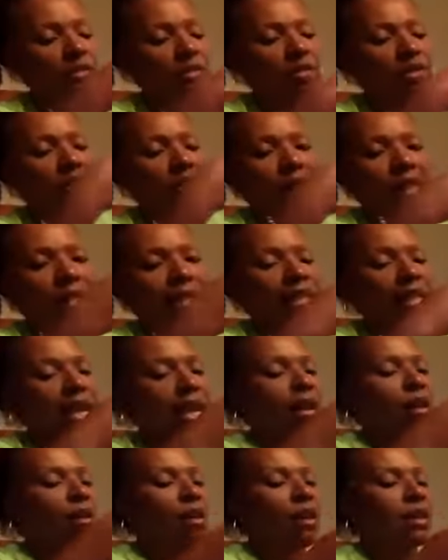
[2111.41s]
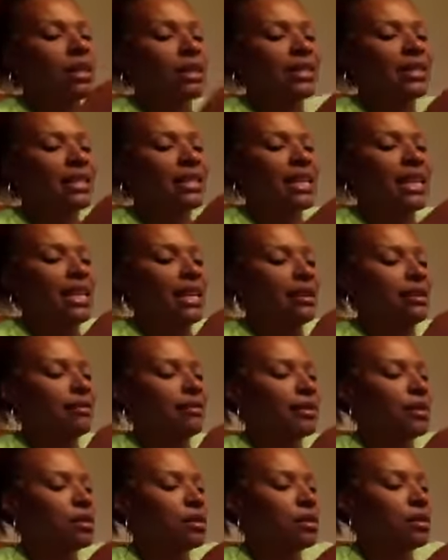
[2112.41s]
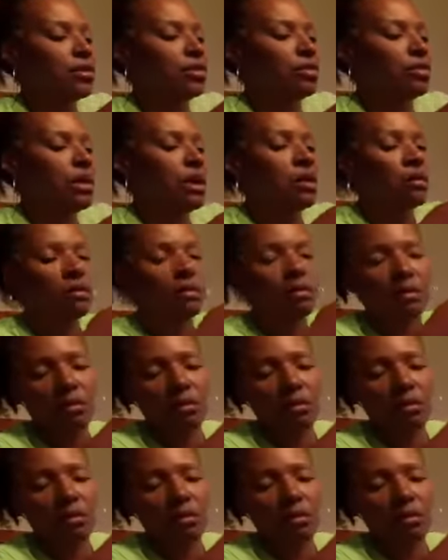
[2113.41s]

try to stay on the sleeve so that you don't